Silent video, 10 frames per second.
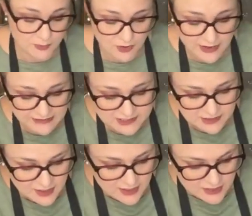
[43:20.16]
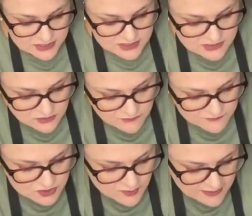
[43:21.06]
the product to sort
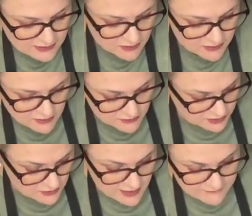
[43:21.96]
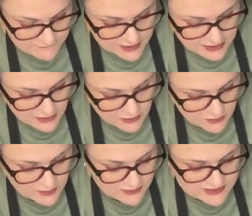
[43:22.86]
of do it on a live video,
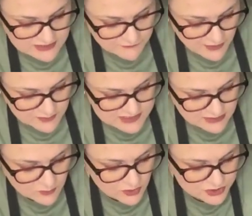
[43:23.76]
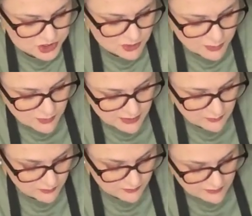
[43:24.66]
whereas if I was in a workshop
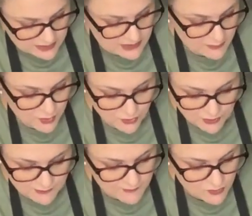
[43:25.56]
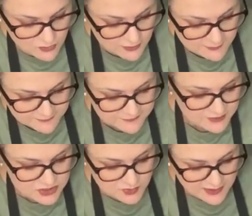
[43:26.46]
in the Emporium or
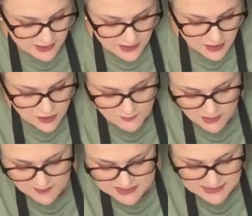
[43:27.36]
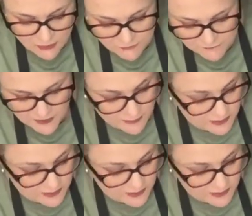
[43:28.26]
doing it at home by myself,